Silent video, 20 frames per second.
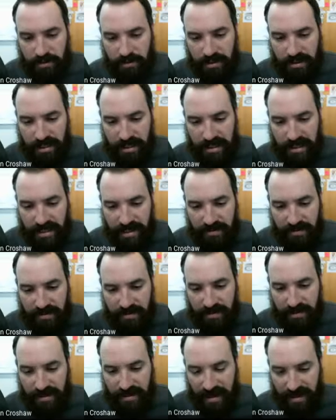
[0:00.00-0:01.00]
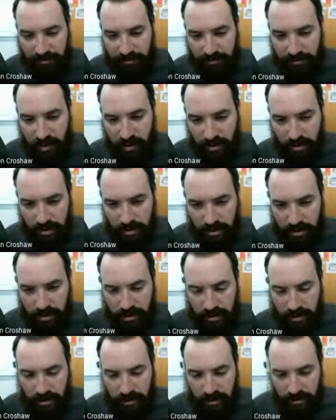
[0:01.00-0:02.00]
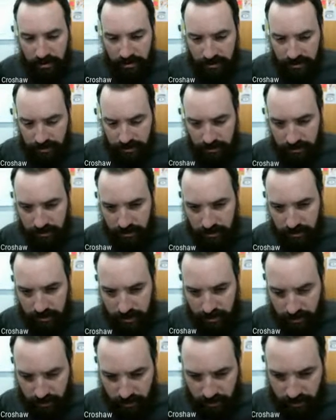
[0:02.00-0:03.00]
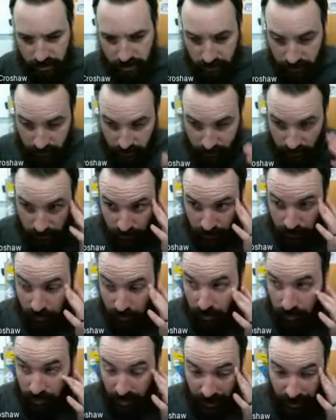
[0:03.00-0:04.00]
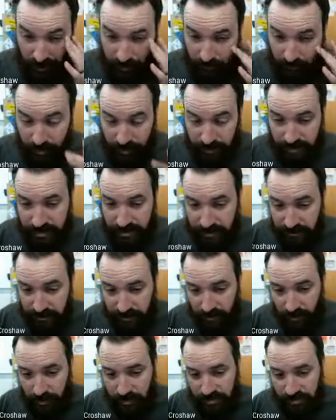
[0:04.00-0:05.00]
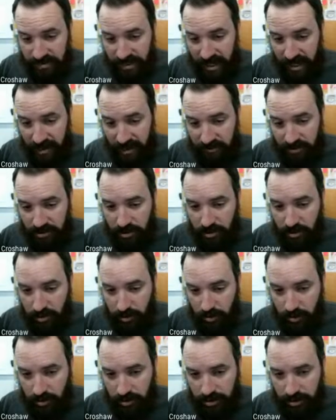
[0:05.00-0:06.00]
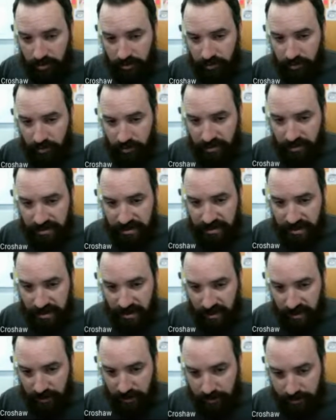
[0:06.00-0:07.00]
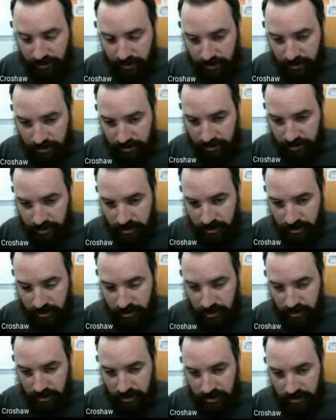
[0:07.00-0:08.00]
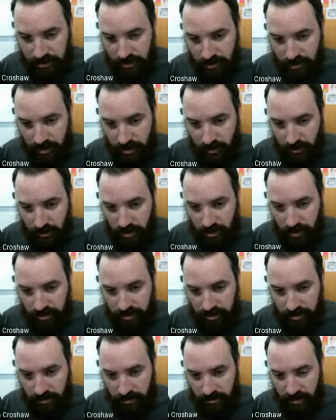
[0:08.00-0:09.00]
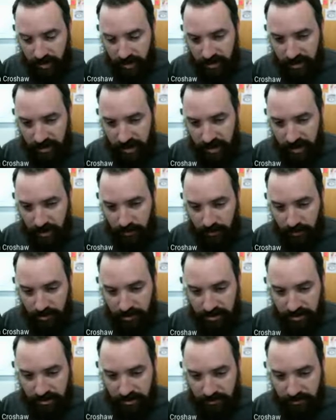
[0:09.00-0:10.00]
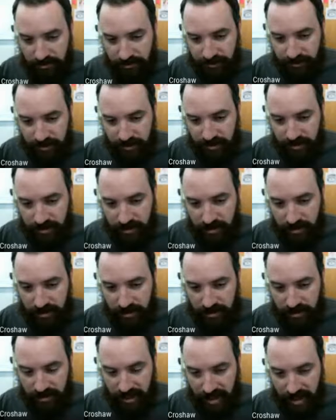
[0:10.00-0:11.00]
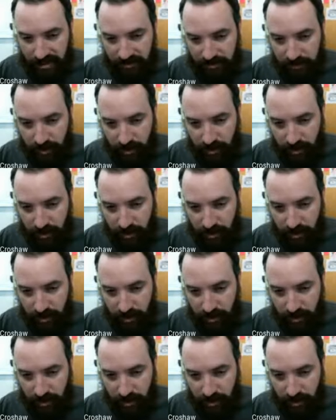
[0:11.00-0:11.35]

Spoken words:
nav ball, the camera defaults to having north pointing up. So I want my camera to fit the nav